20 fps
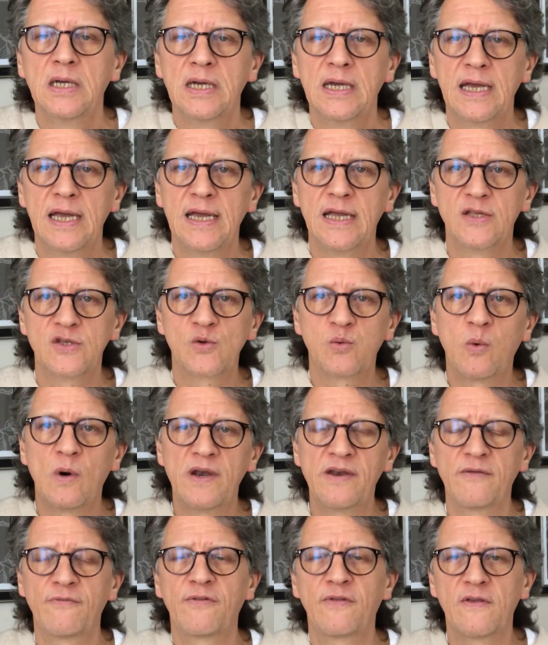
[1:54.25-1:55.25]
It's
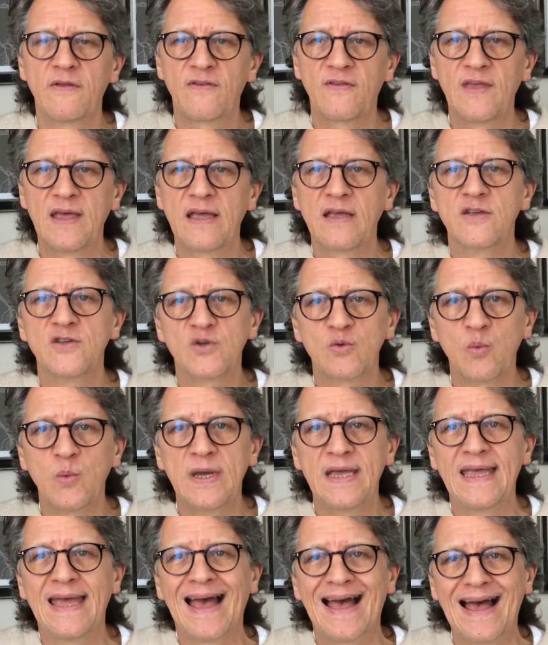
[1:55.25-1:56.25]
one of the things
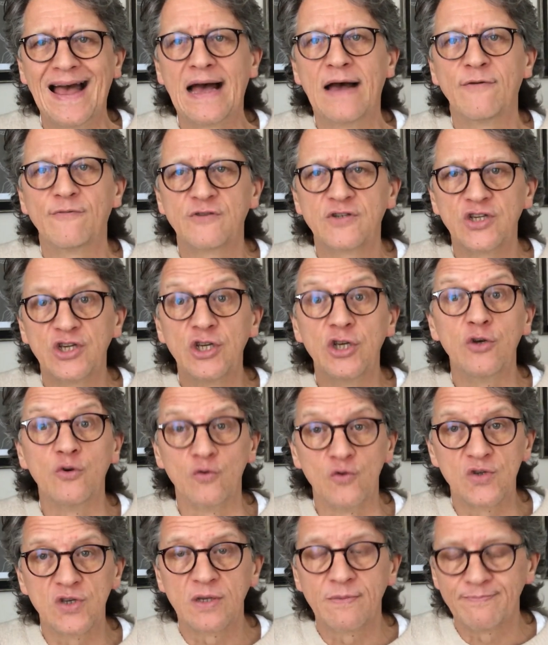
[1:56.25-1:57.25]
we have to
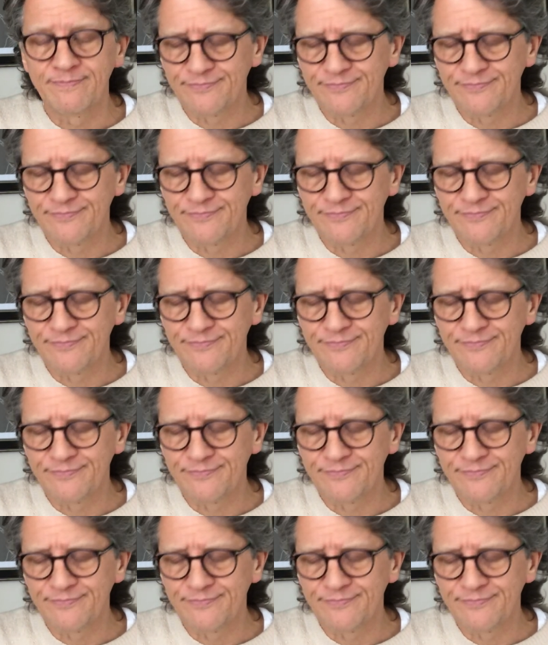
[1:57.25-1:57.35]
use.